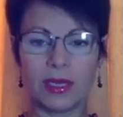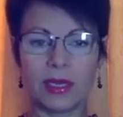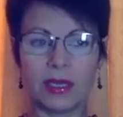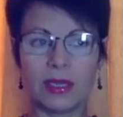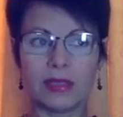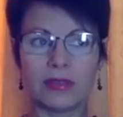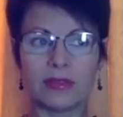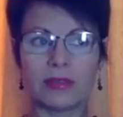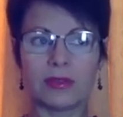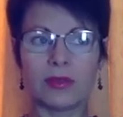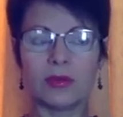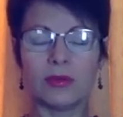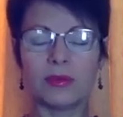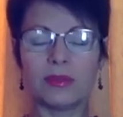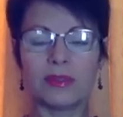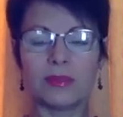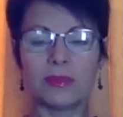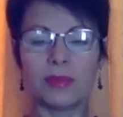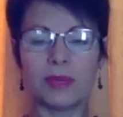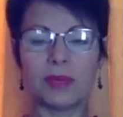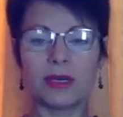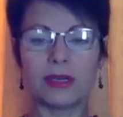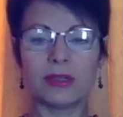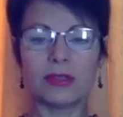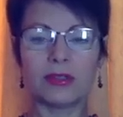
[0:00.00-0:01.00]
It's always
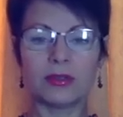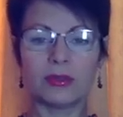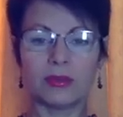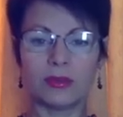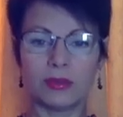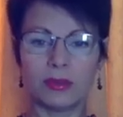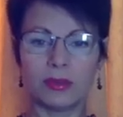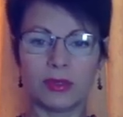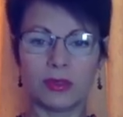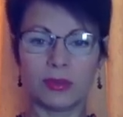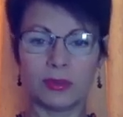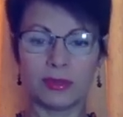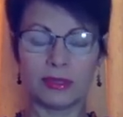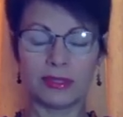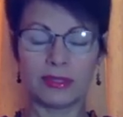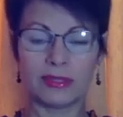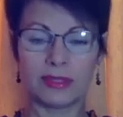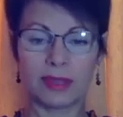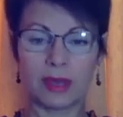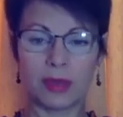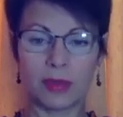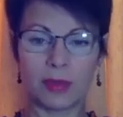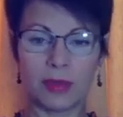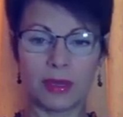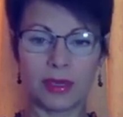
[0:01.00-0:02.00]
better to do it with
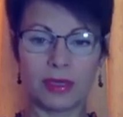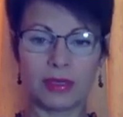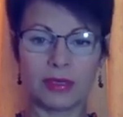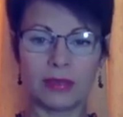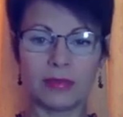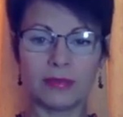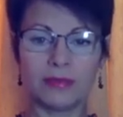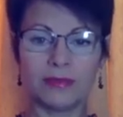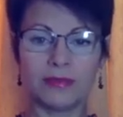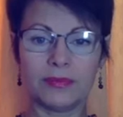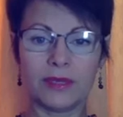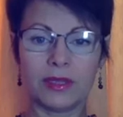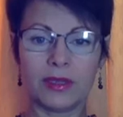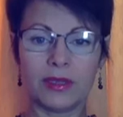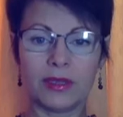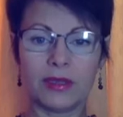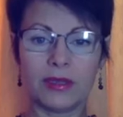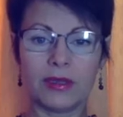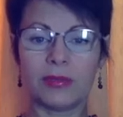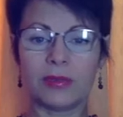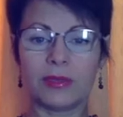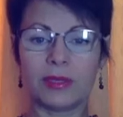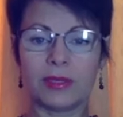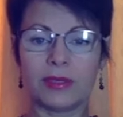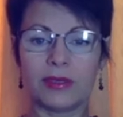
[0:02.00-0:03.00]
someone,
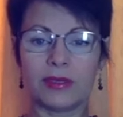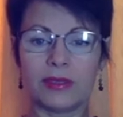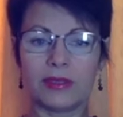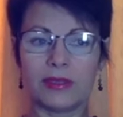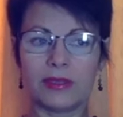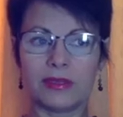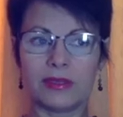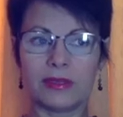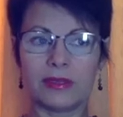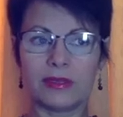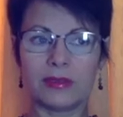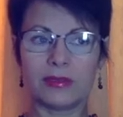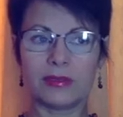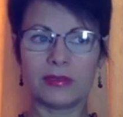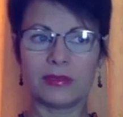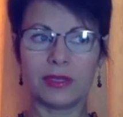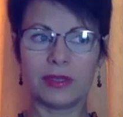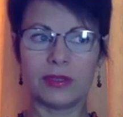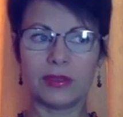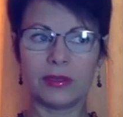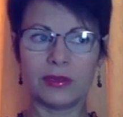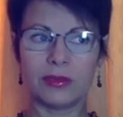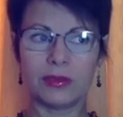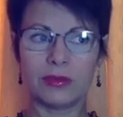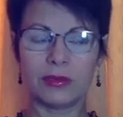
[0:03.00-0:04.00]
because
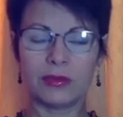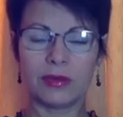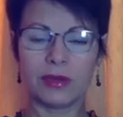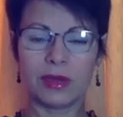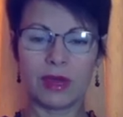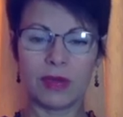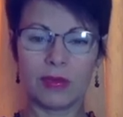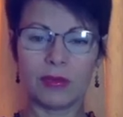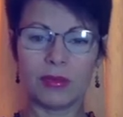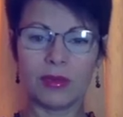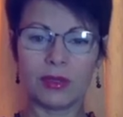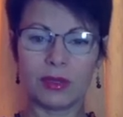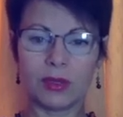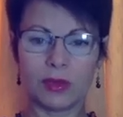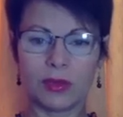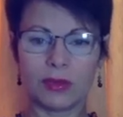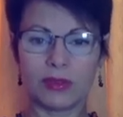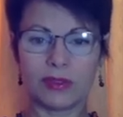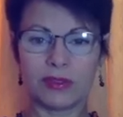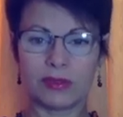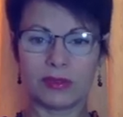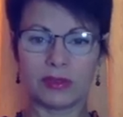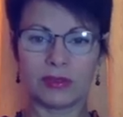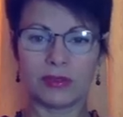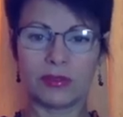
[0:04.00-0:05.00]
when you come
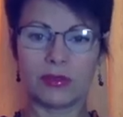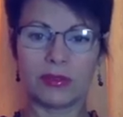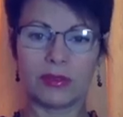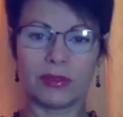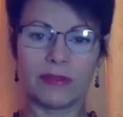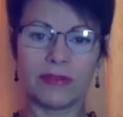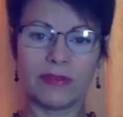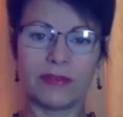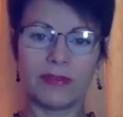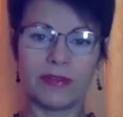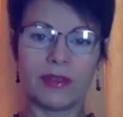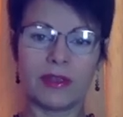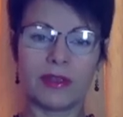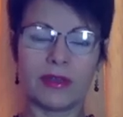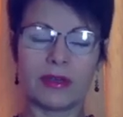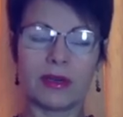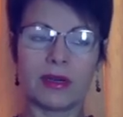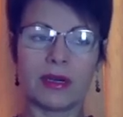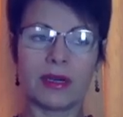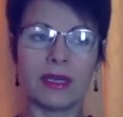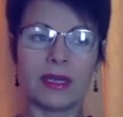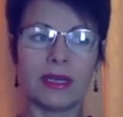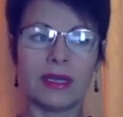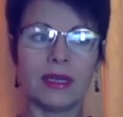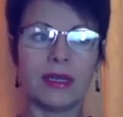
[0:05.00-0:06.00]
closer to the fear,
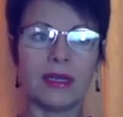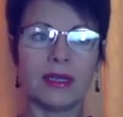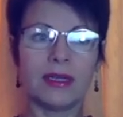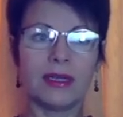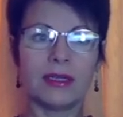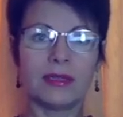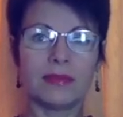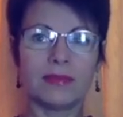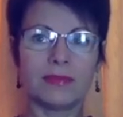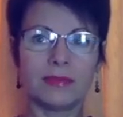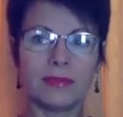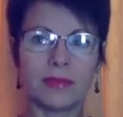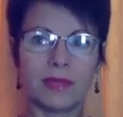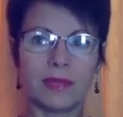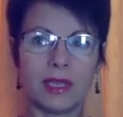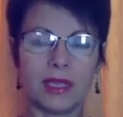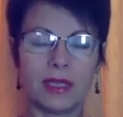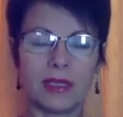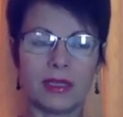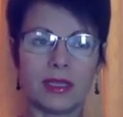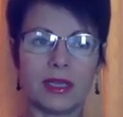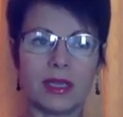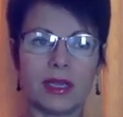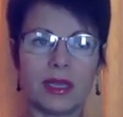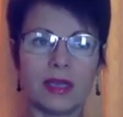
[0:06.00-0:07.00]
it
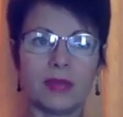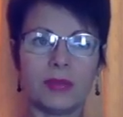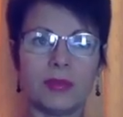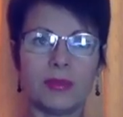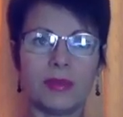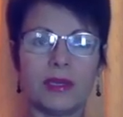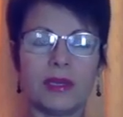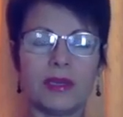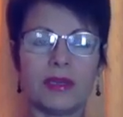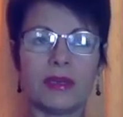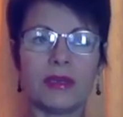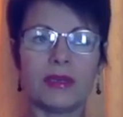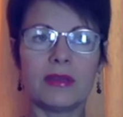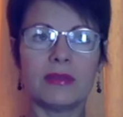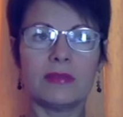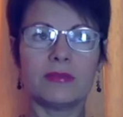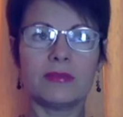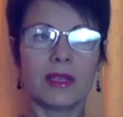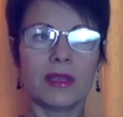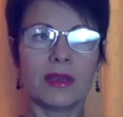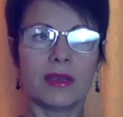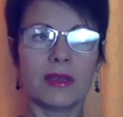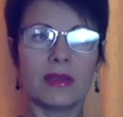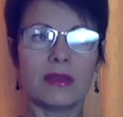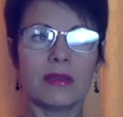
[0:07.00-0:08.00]
can be
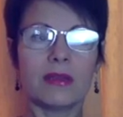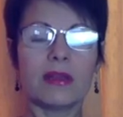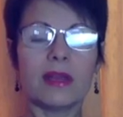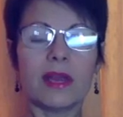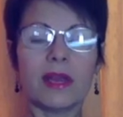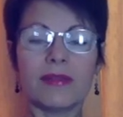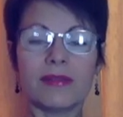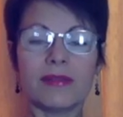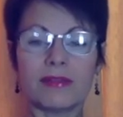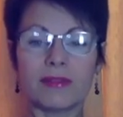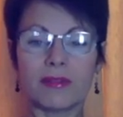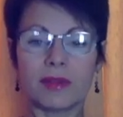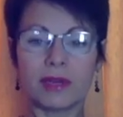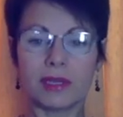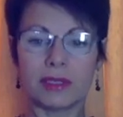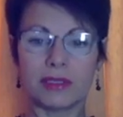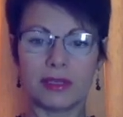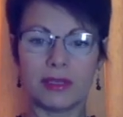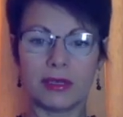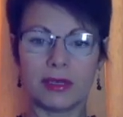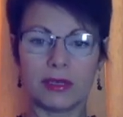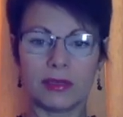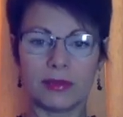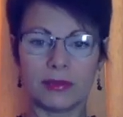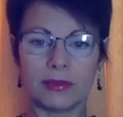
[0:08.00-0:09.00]
life-threatening,